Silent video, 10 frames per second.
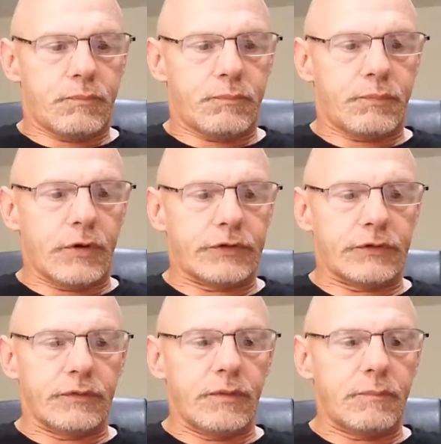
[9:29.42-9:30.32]

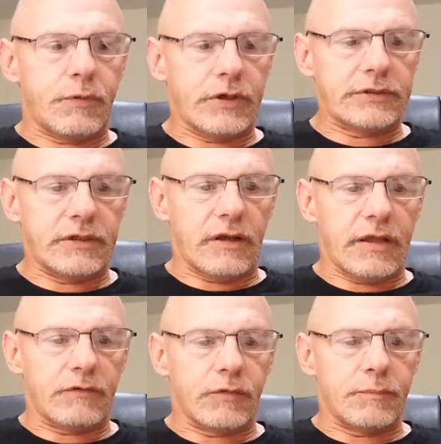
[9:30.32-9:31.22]
Preston
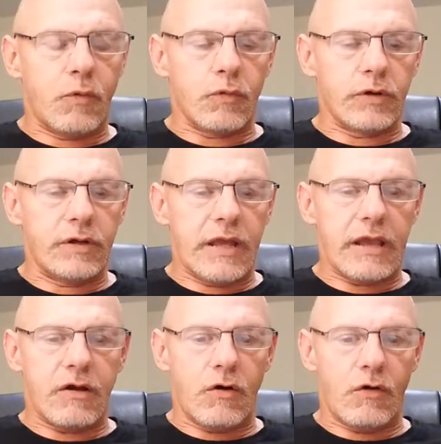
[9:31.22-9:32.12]
later reported a
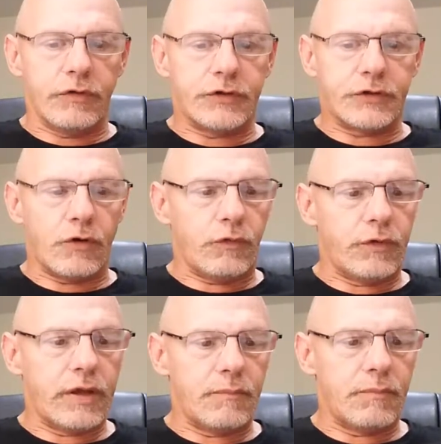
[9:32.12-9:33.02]
colonist told
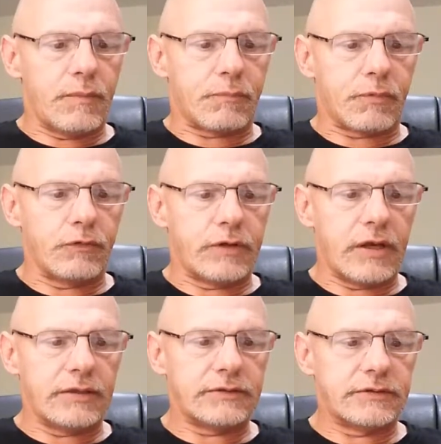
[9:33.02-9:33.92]
him the
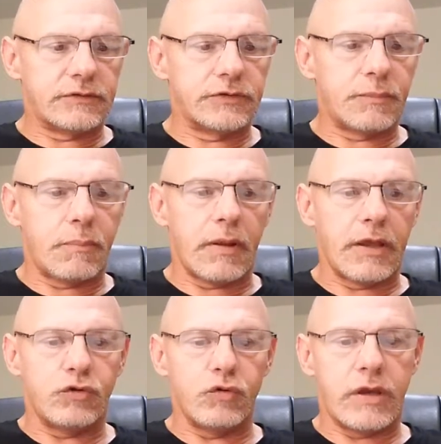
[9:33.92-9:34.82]
protesters
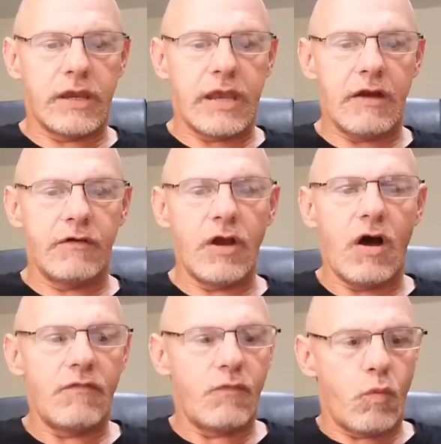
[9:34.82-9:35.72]
planned to carry
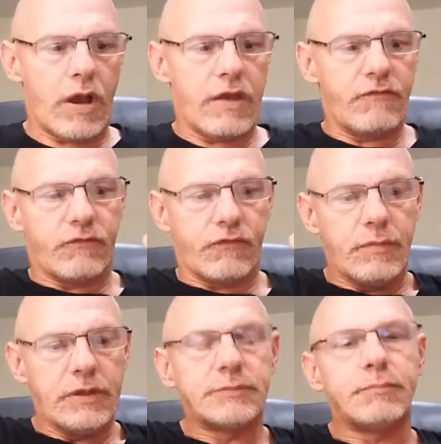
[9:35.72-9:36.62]
off White from
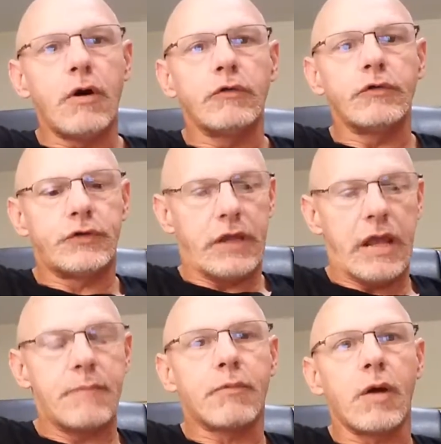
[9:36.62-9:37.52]
his post
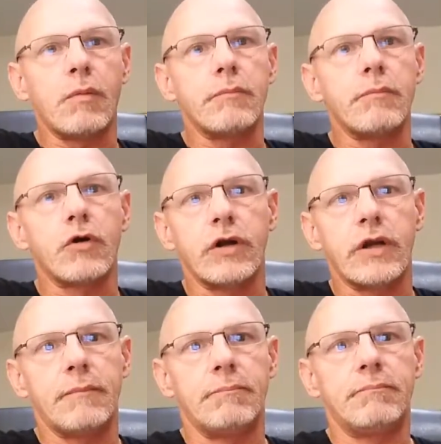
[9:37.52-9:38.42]
and probably murder him.